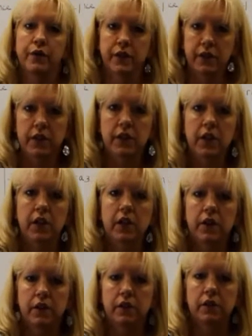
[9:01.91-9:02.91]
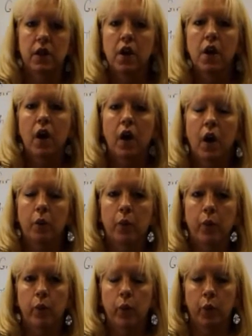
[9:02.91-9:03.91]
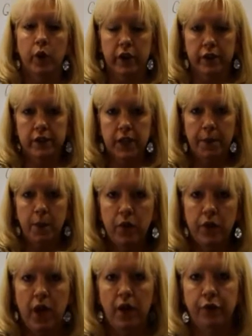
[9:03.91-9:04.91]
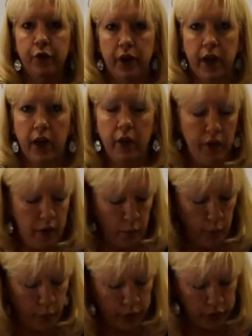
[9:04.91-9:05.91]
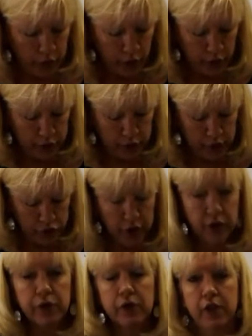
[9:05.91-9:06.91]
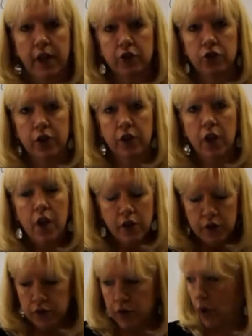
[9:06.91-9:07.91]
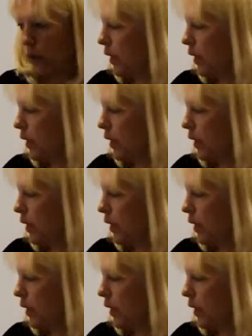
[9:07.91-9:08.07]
the CD is, we're going to skip that for now, and we're going to go to the jingle section. So